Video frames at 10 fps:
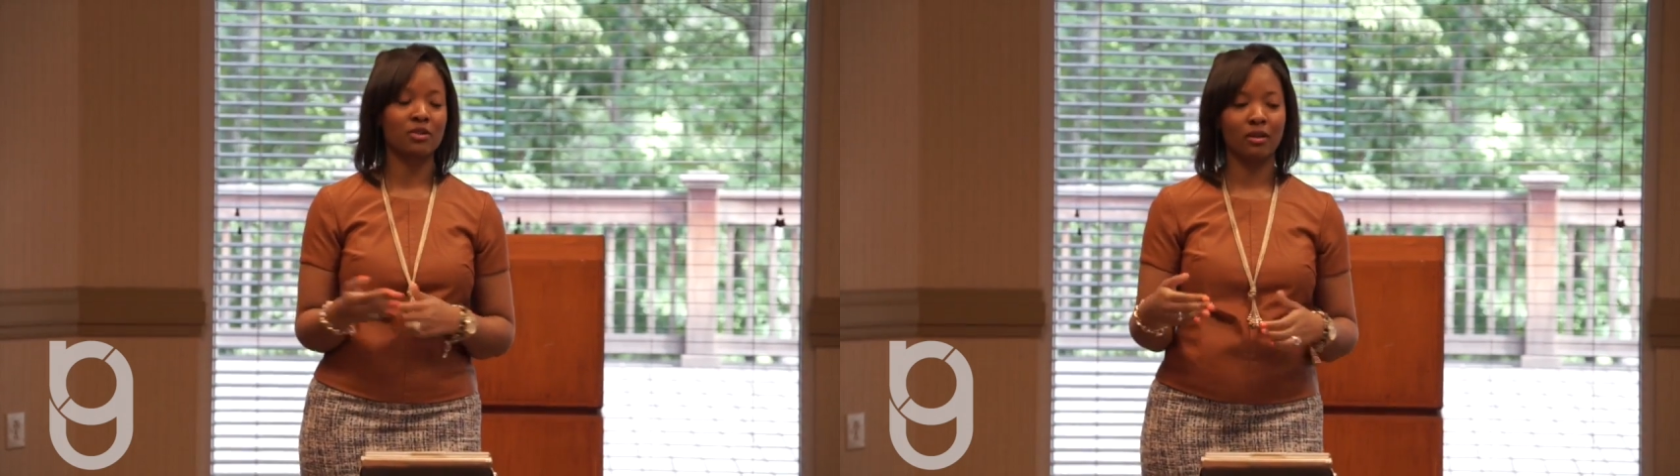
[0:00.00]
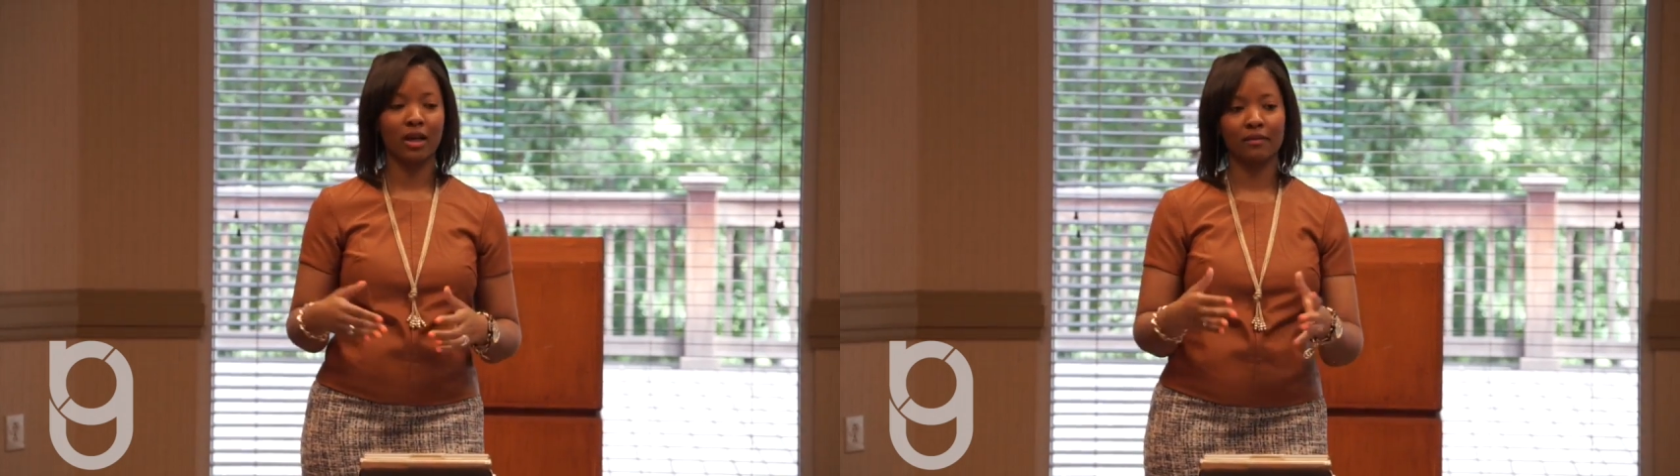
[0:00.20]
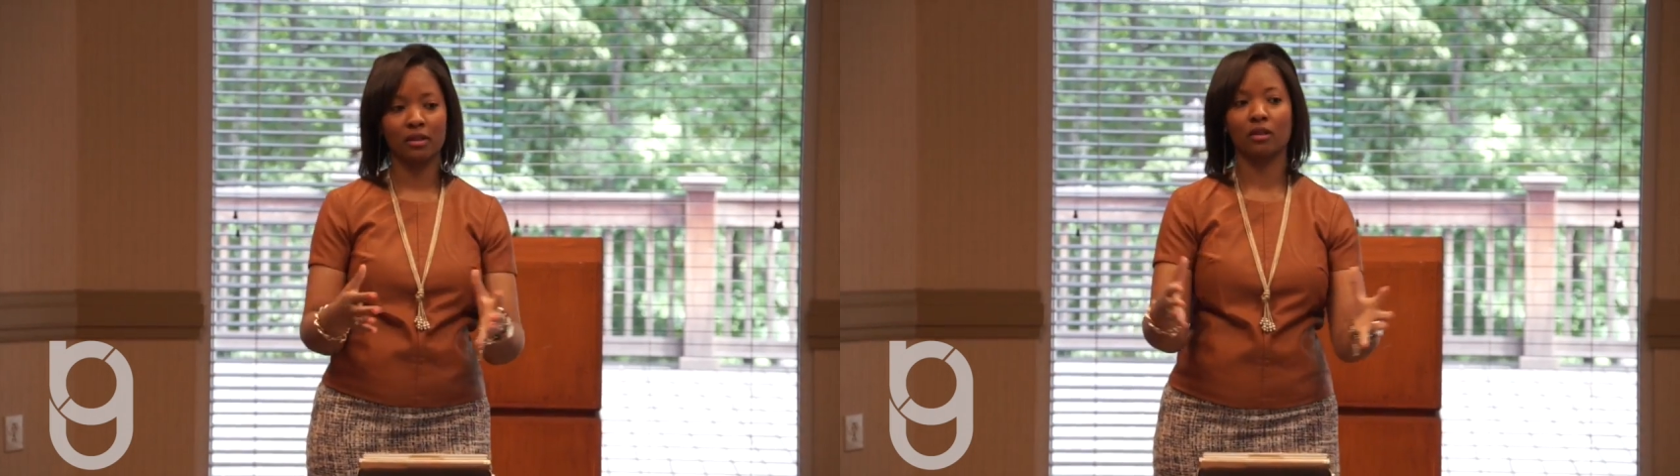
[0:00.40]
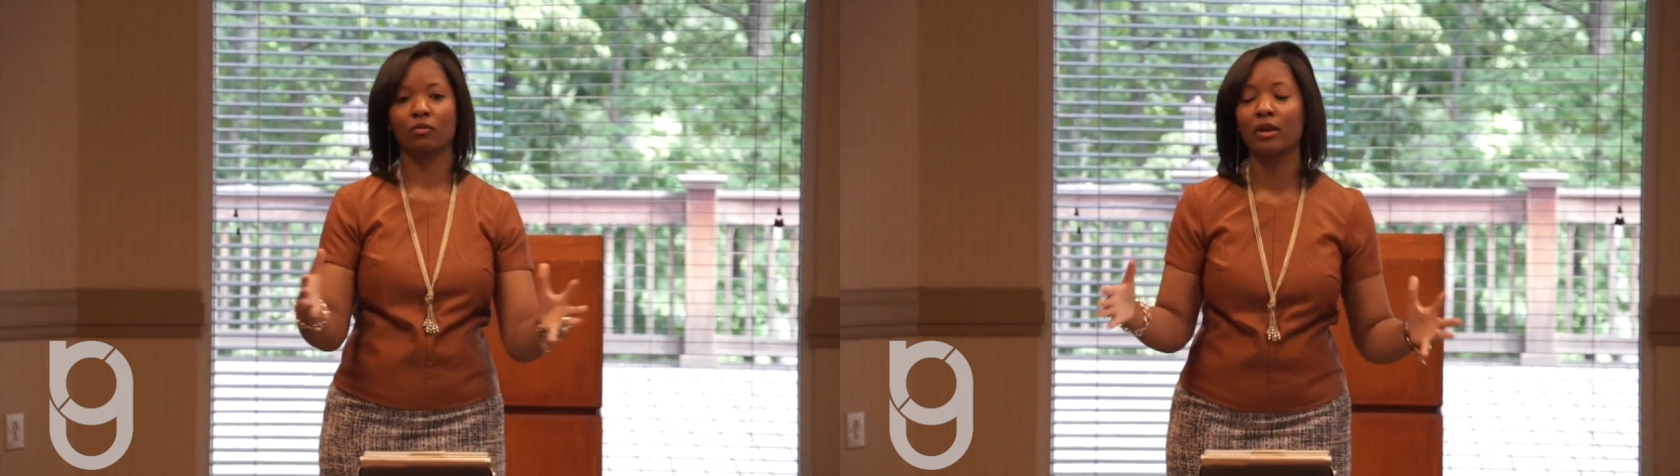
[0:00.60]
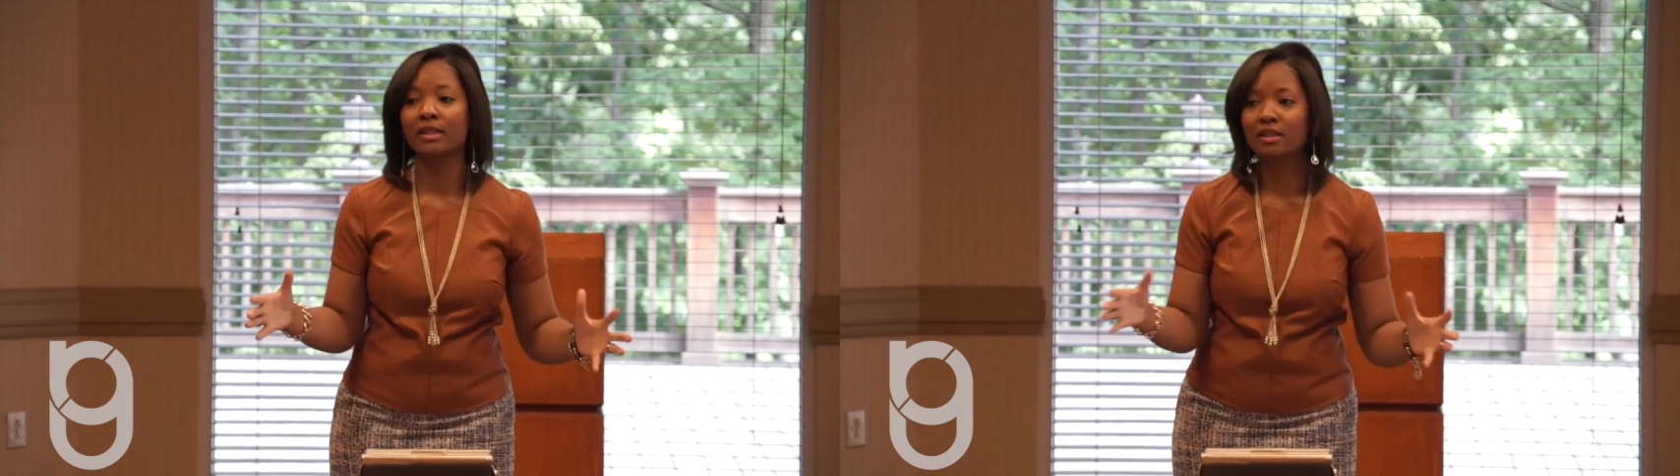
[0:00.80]
You don't have to
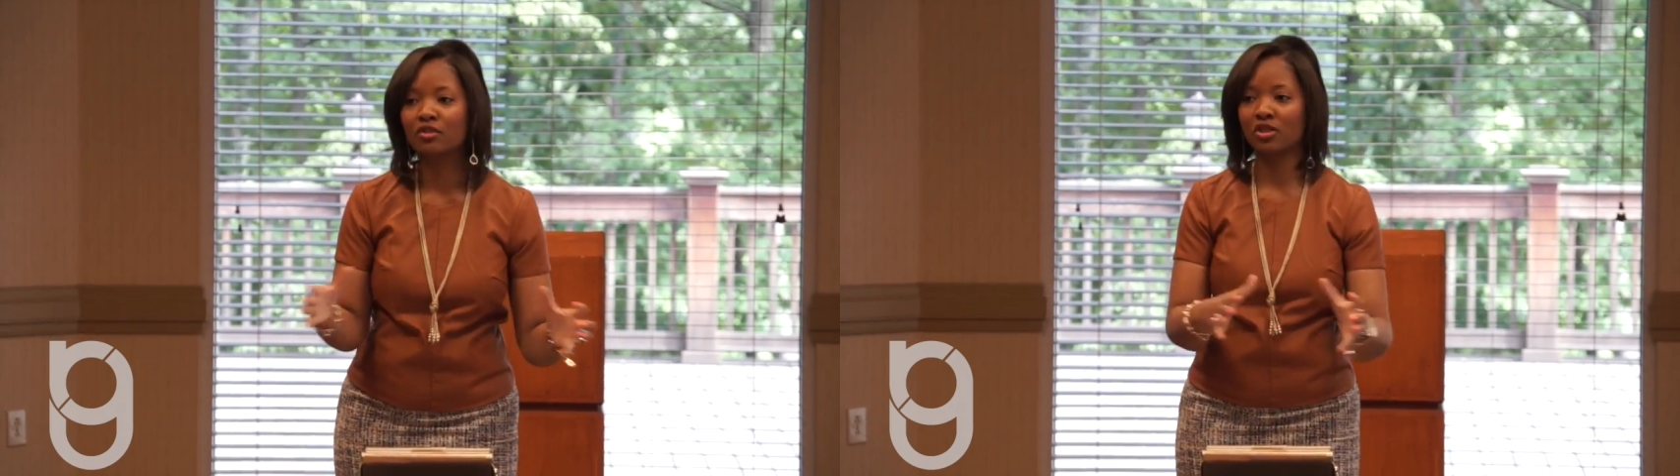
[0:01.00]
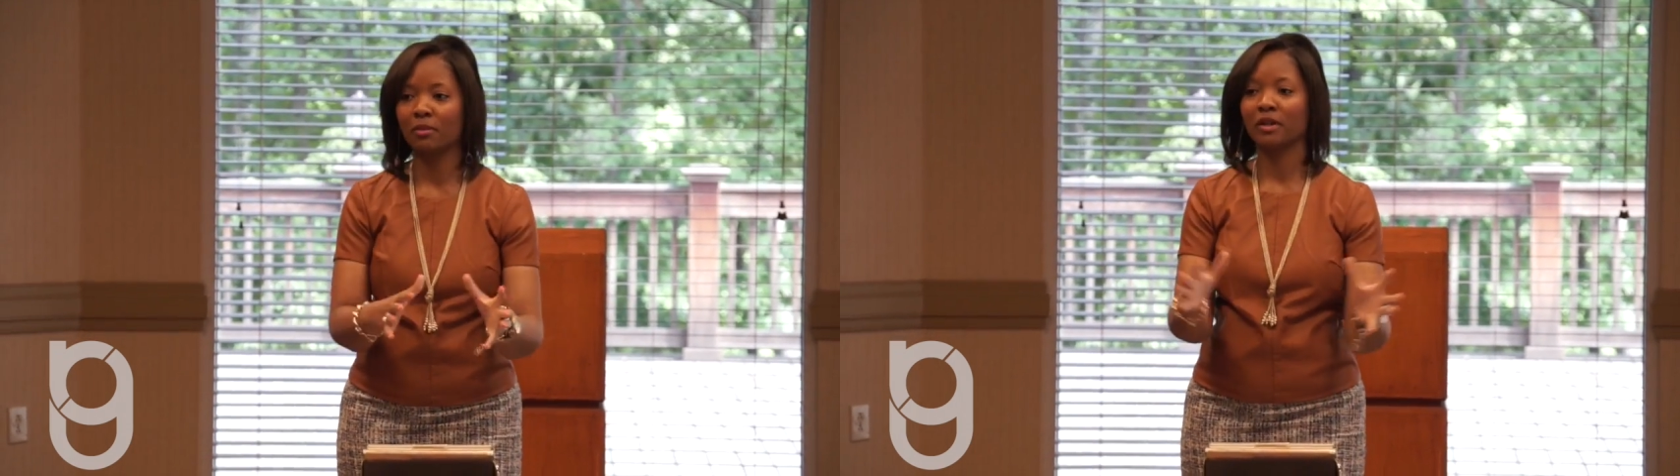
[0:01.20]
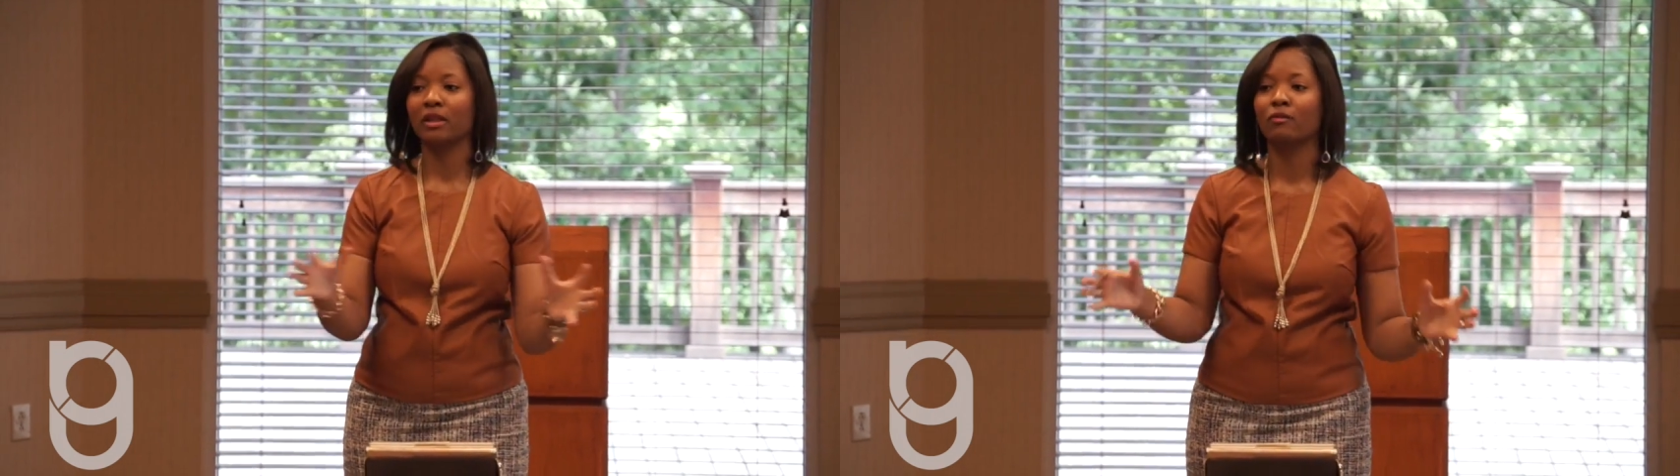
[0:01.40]
jump in